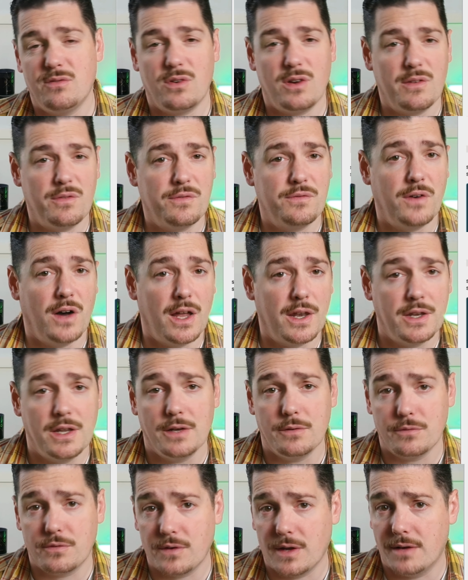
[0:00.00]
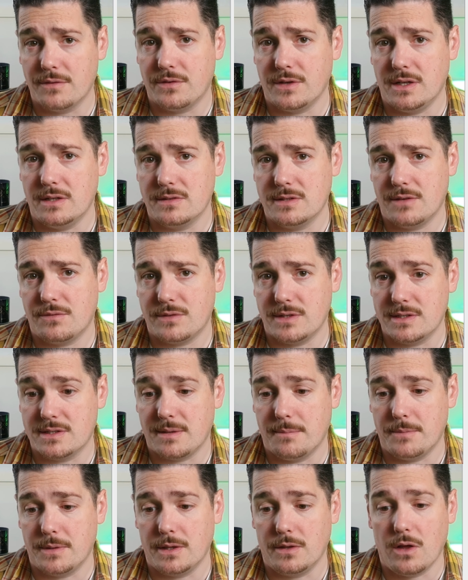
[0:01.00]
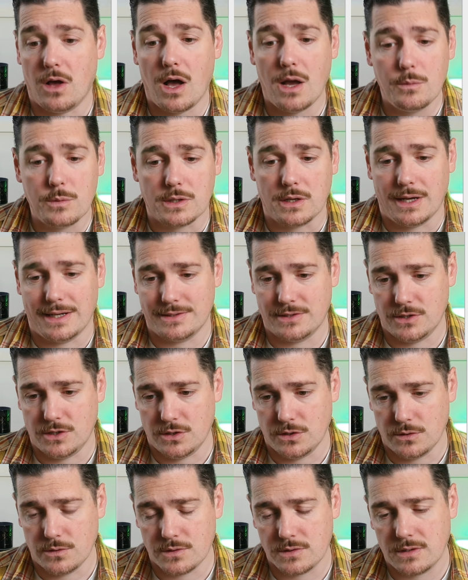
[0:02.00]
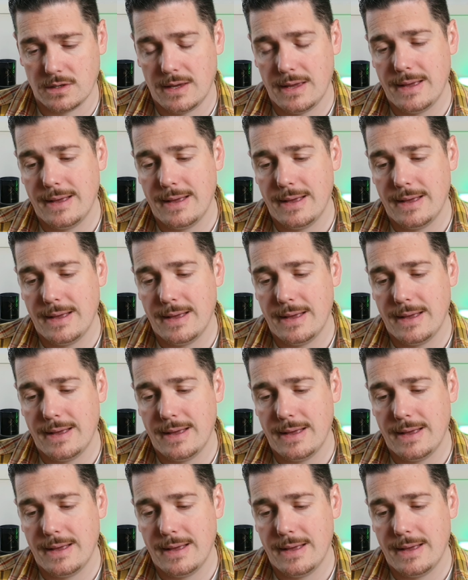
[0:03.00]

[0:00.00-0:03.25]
very fun and fluffy, and definitely something that I would like to use.